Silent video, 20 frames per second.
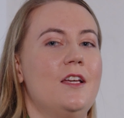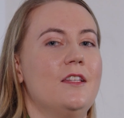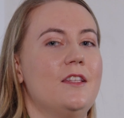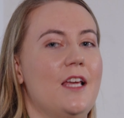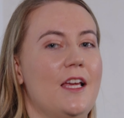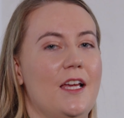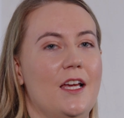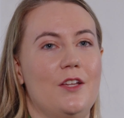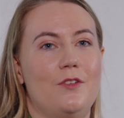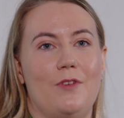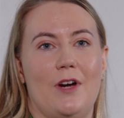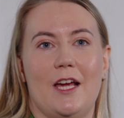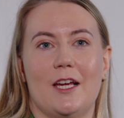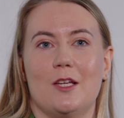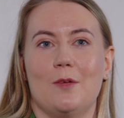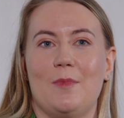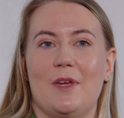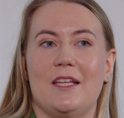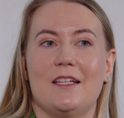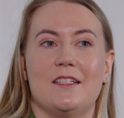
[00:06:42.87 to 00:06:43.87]
they had
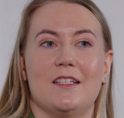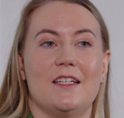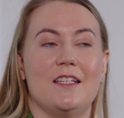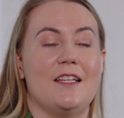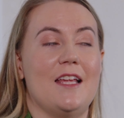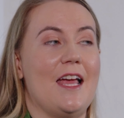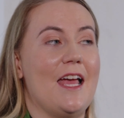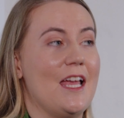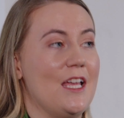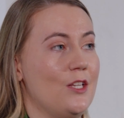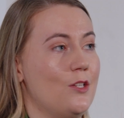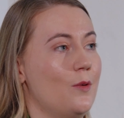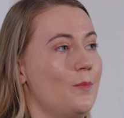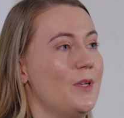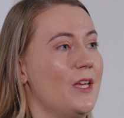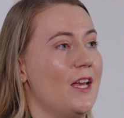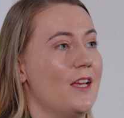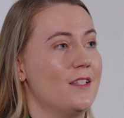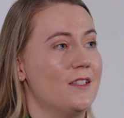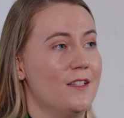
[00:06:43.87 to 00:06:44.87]
recommended
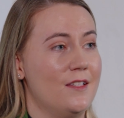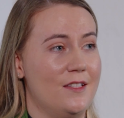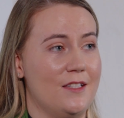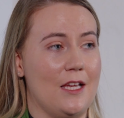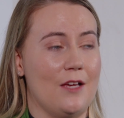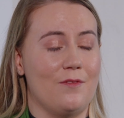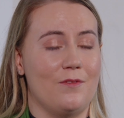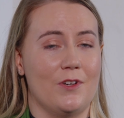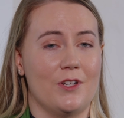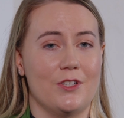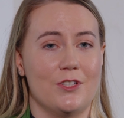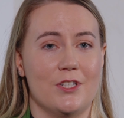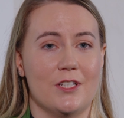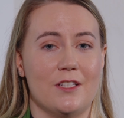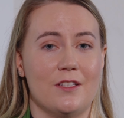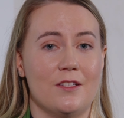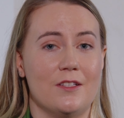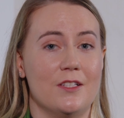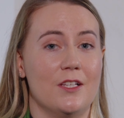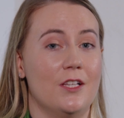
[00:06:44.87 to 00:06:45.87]
AWS step
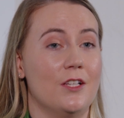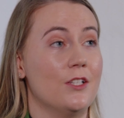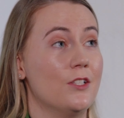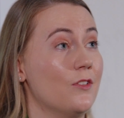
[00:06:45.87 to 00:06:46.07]
functions.